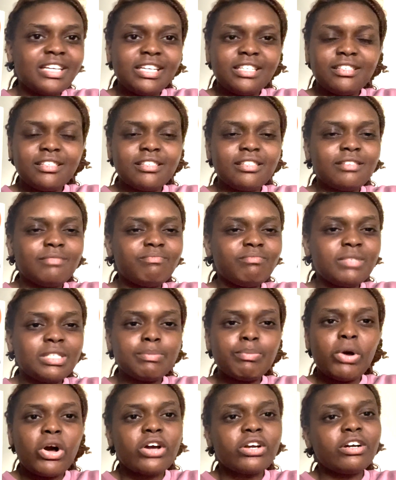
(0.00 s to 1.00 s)
It's
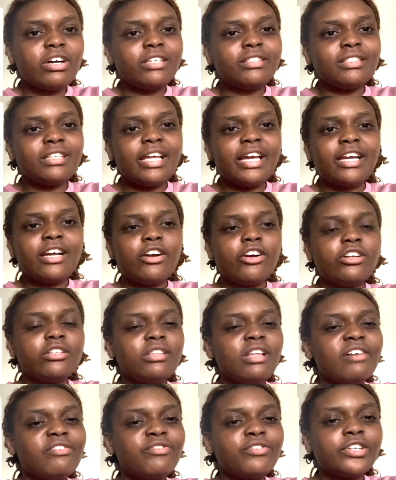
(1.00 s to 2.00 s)
spot on. Like
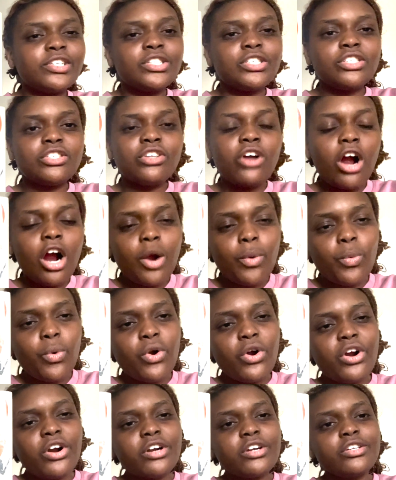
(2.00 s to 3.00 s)
her love for Star
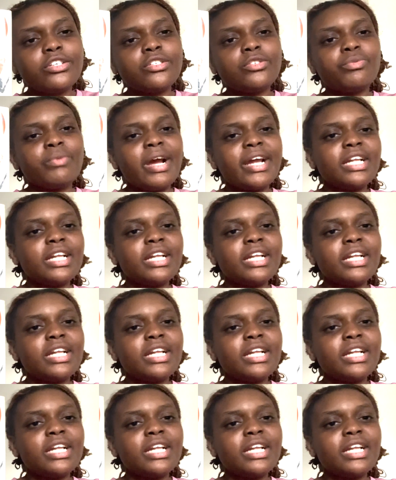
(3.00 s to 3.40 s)
Wars,